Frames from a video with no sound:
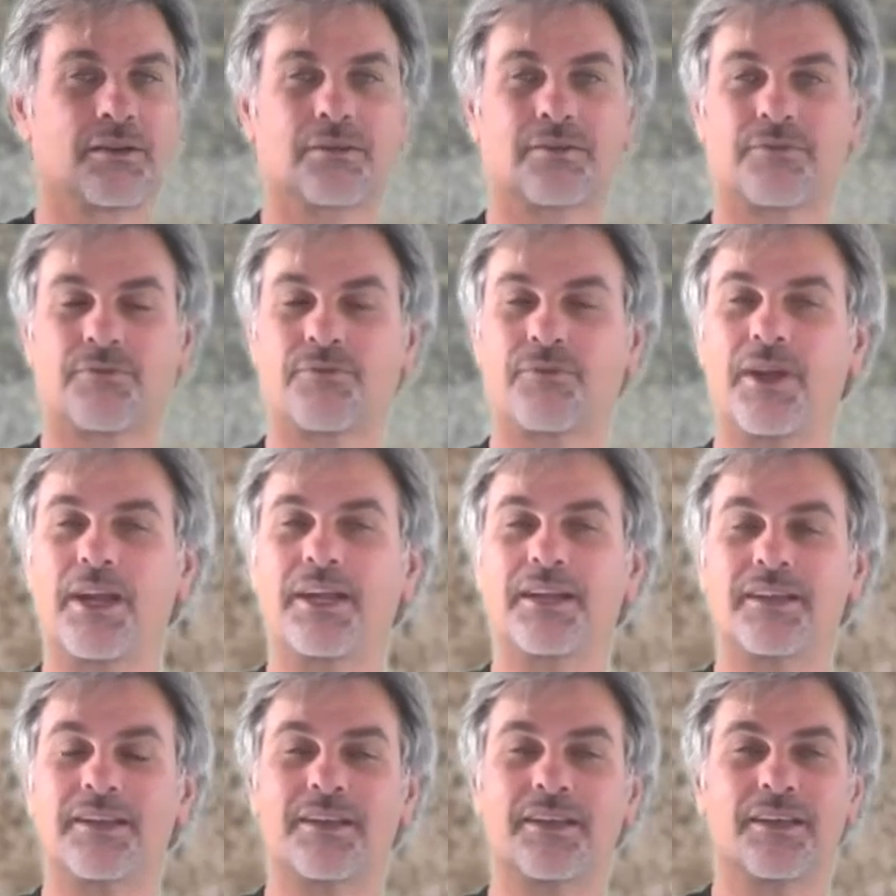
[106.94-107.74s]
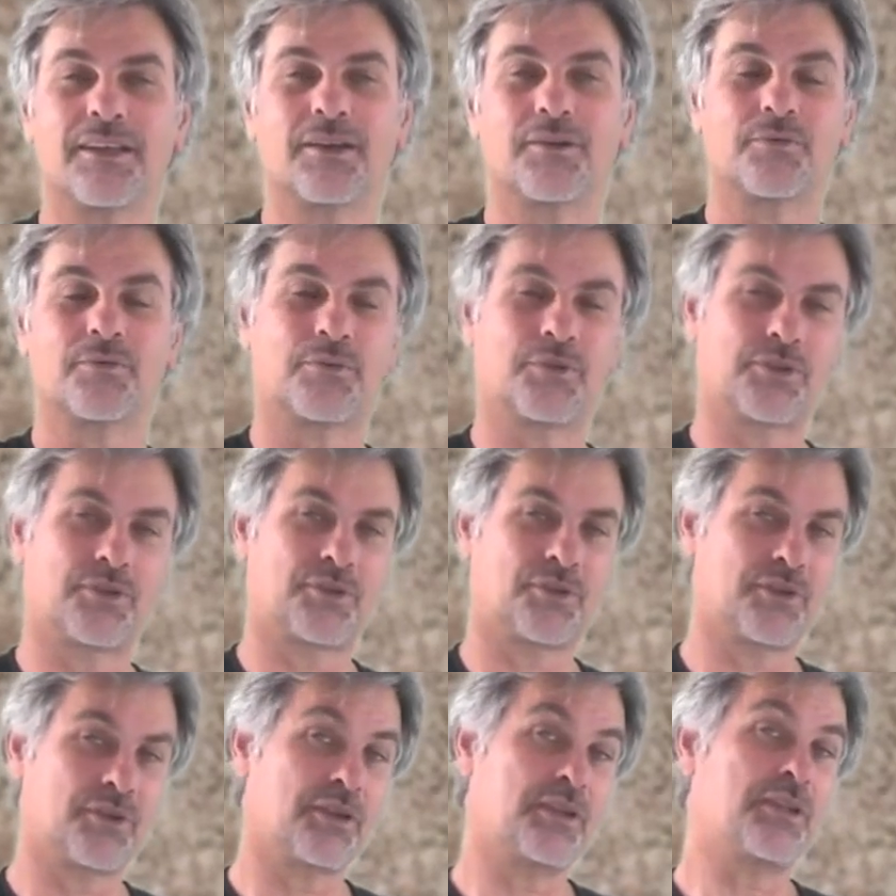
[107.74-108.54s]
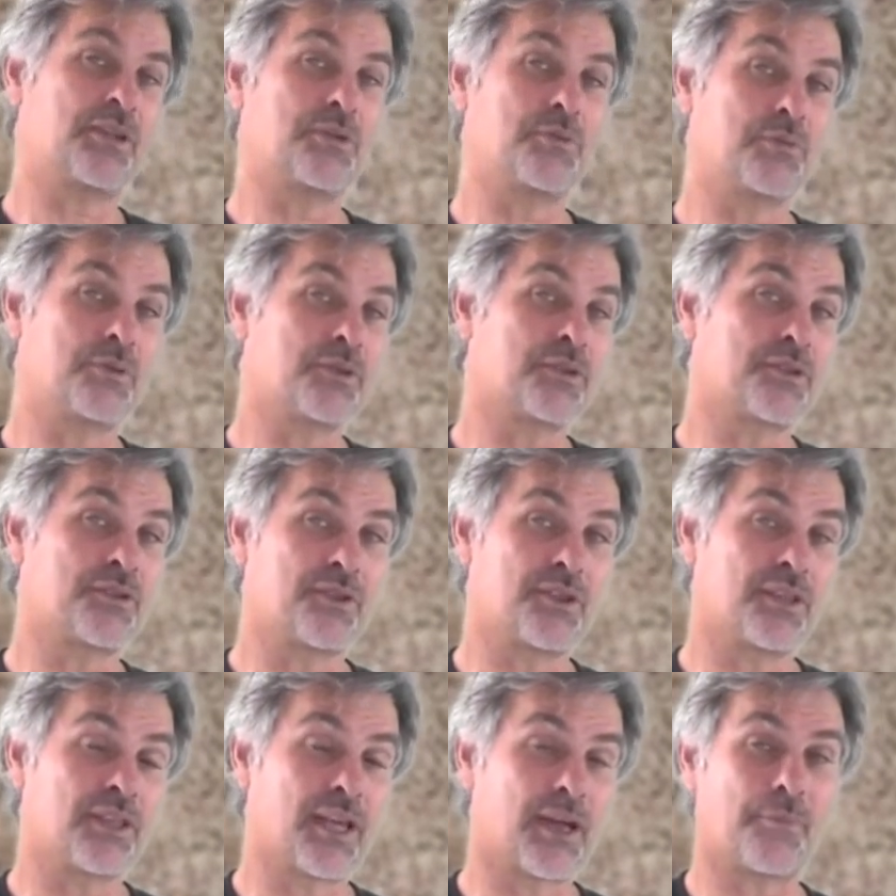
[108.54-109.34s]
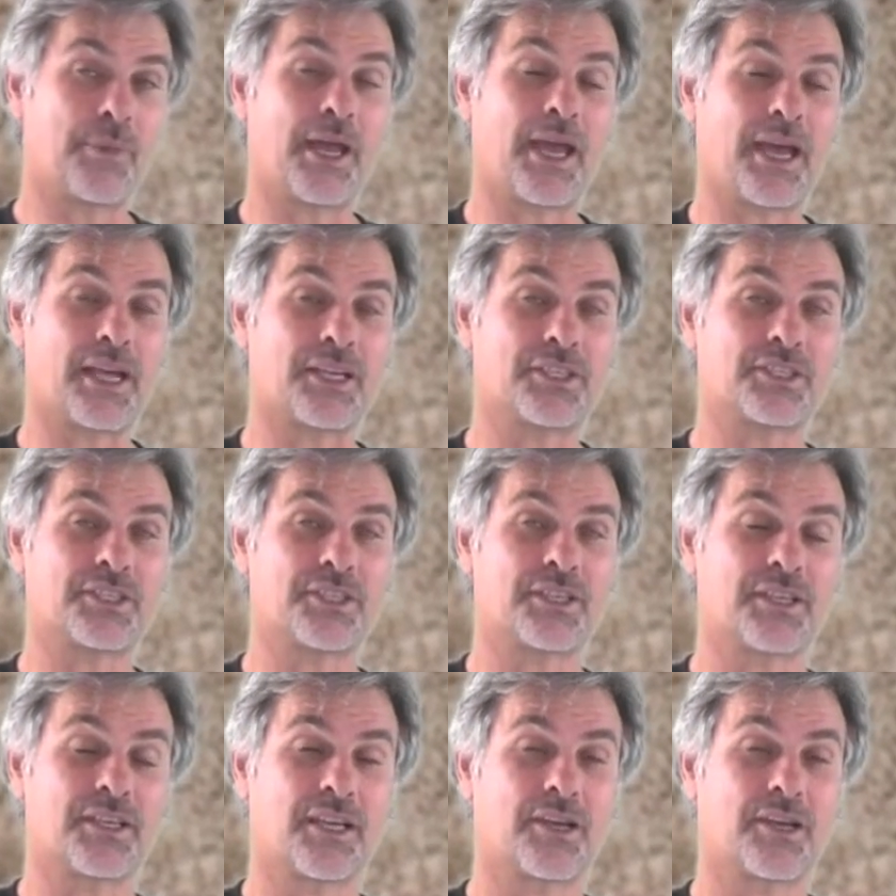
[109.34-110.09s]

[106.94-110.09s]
faded, well, certainly you will see that patch.